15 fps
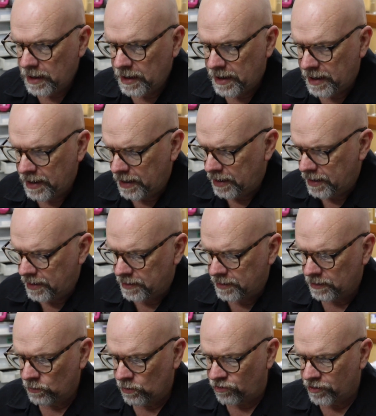And
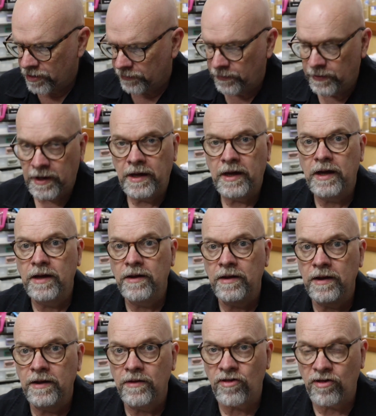it looks like the
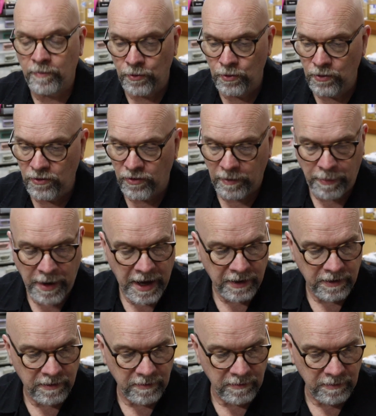sprues are
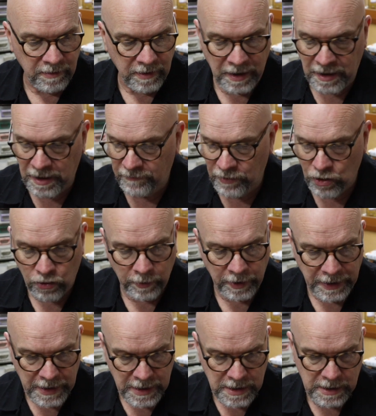packed
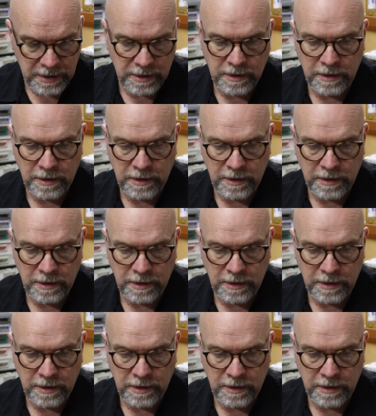individually.